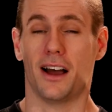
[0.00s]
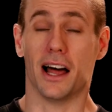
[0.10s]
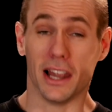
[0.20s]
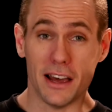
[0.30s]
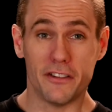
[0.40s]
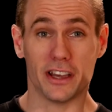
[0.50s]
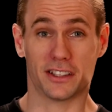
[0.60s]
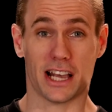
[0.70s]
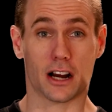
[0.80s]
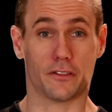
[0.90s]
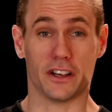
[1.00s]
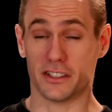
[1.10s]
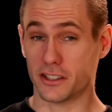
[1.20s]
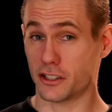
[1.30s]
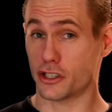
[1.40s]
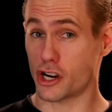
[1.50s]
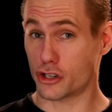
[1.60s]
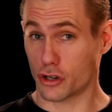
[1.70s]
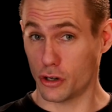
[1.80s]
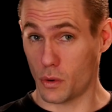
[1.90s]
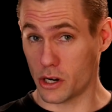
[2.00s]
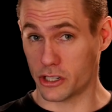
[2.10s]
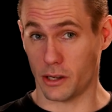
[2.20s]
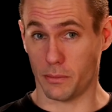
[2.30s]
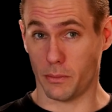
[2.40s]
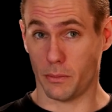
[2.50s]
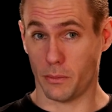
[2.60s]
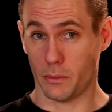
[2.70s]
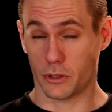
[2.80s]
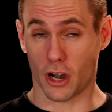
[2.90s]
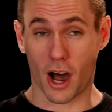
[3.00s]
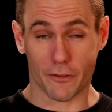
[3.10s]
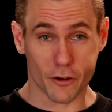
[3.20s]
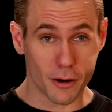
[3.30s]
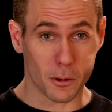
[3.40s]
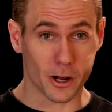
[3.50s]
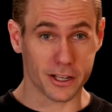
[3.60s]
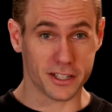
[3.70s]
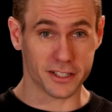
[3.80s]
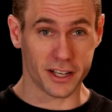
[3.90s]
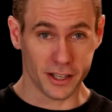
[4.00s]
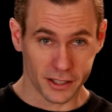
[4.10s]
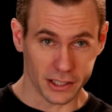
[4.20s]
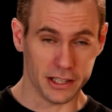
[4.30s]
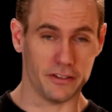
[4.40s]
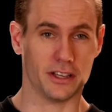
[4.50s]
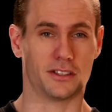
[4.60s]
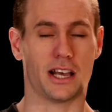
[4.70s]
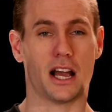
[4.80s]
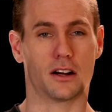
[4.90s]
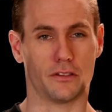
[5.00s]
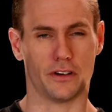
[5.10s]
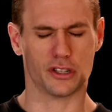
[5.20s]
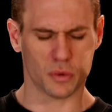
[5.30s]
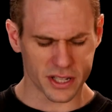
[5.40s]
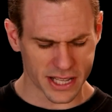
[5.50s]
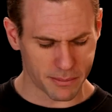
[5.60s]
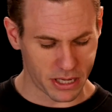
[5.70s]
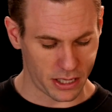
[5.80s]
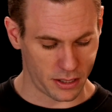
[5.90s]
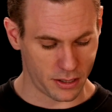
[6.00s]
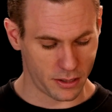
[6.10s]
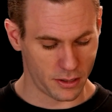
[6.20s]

A living sacrifice. This is our true worship. To offer our bodies as a living sacrifice. What does that mean?